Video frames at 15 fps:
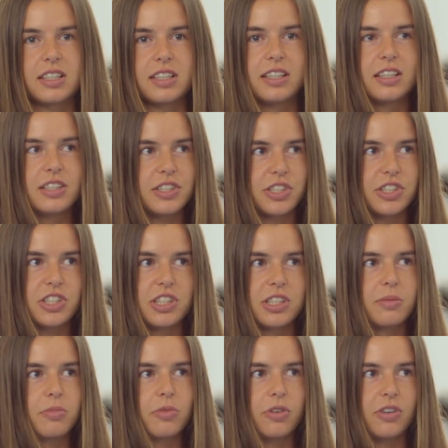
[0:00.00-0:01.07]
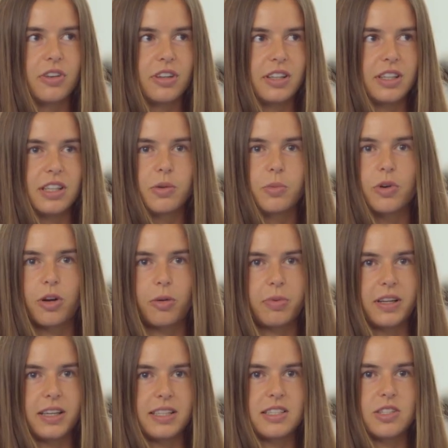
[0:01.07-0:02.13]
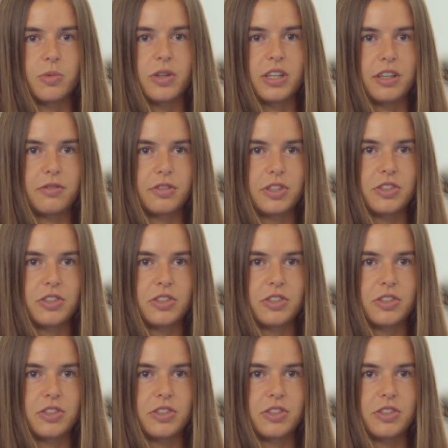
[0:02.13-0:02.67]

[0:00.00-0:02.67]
in an internship or in a workplace or whatever,